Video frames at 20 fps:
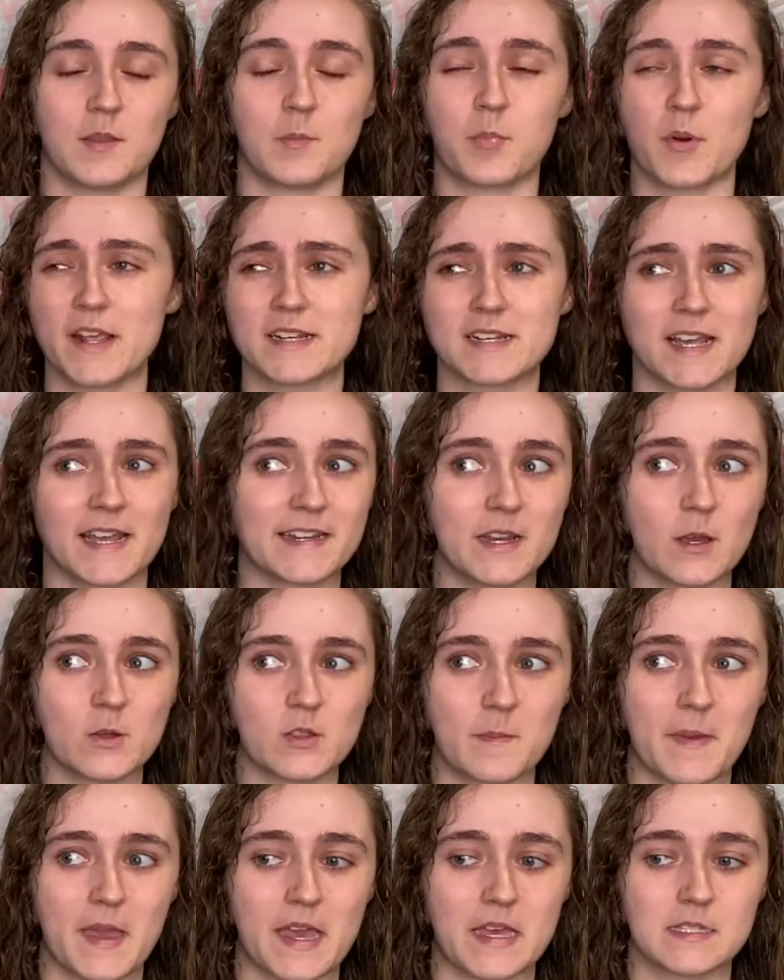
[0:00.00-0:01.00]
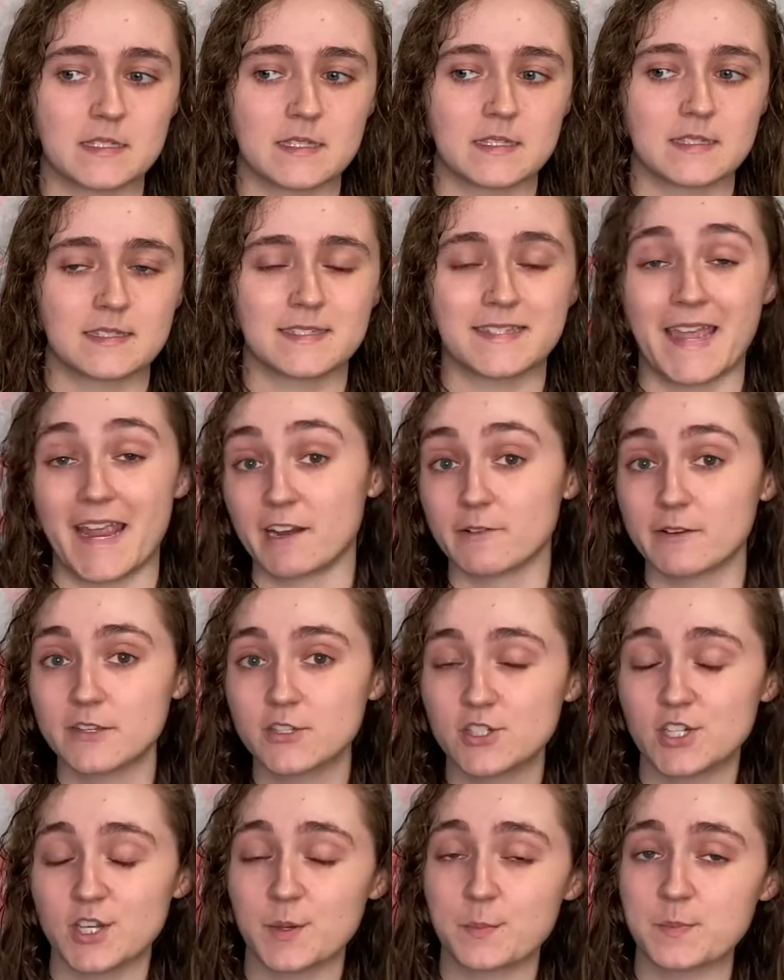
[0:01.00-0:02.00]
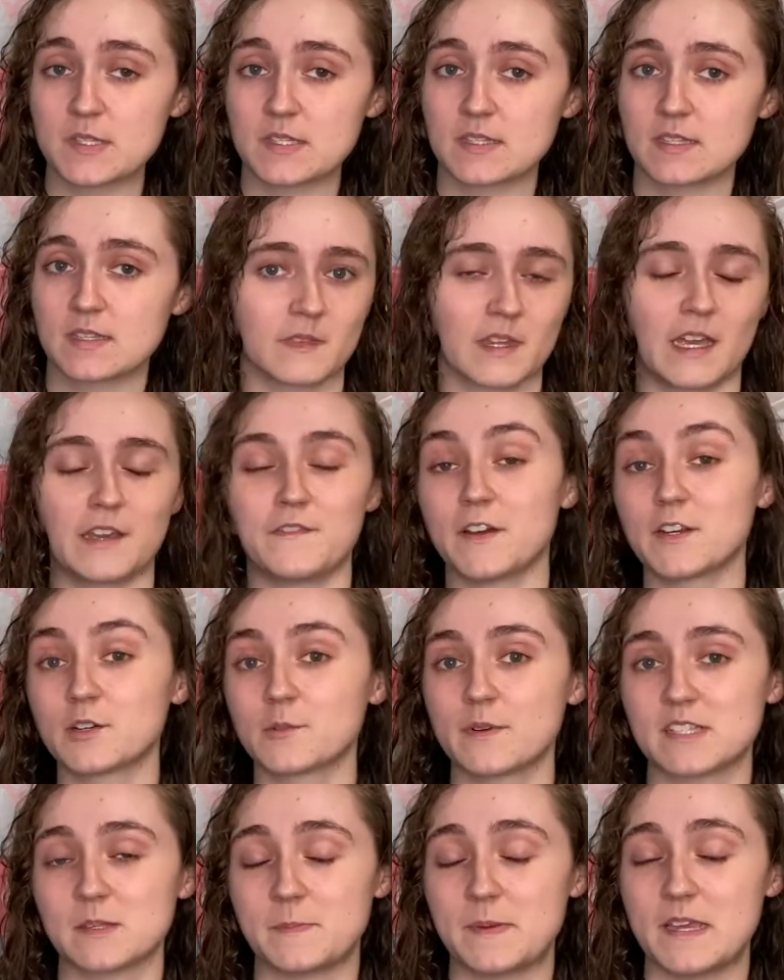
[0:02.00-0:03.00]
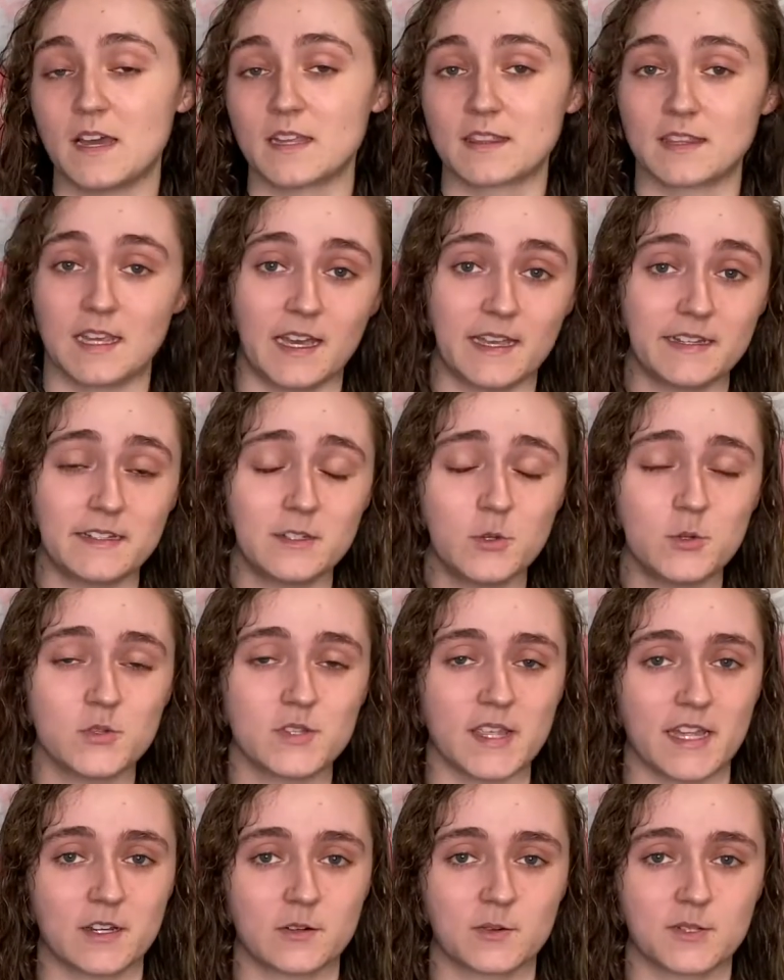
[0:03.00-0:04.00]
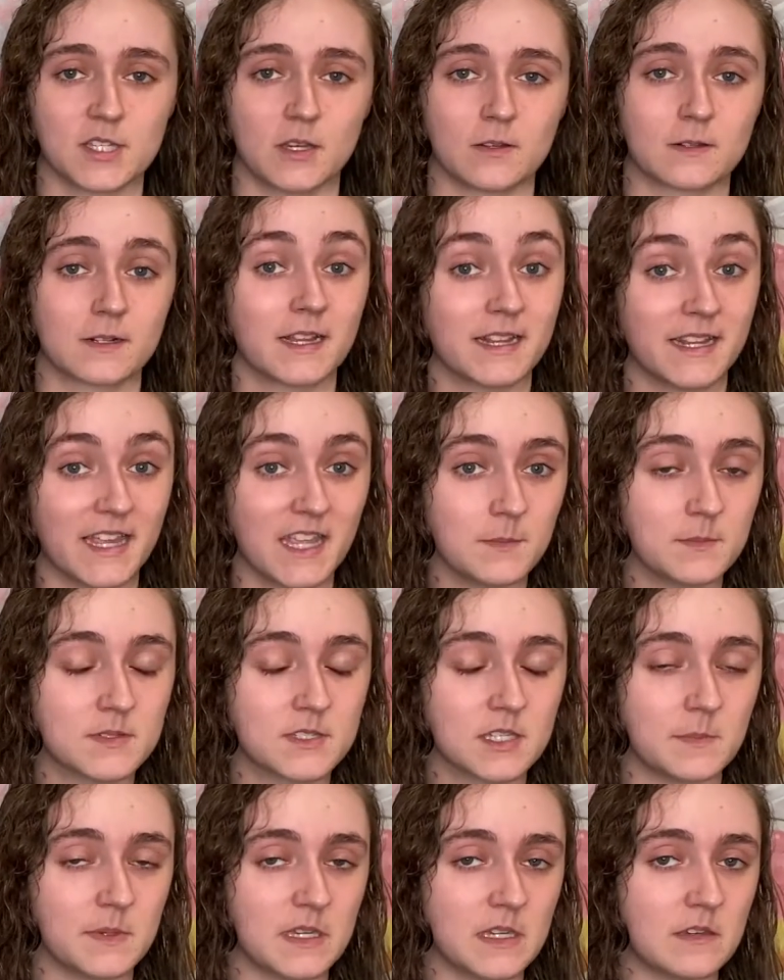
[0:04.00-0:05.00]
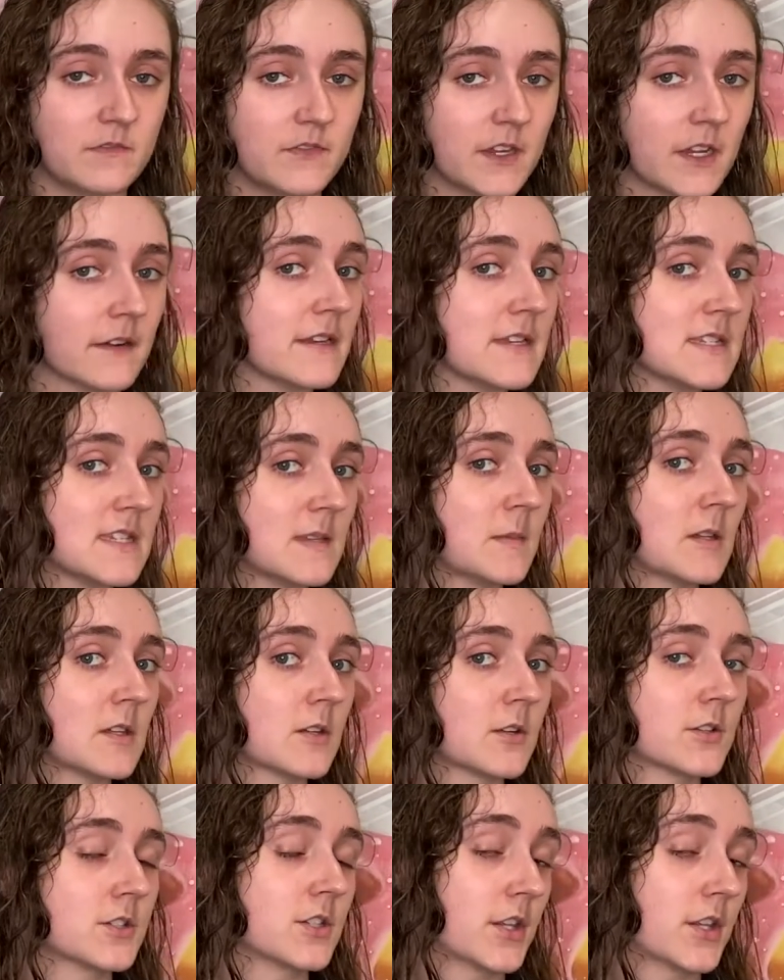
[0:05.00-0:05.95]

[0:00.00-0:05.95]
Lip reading: brand I know them as is Terra chips. I found a recipe online whose end result claims to be very similar to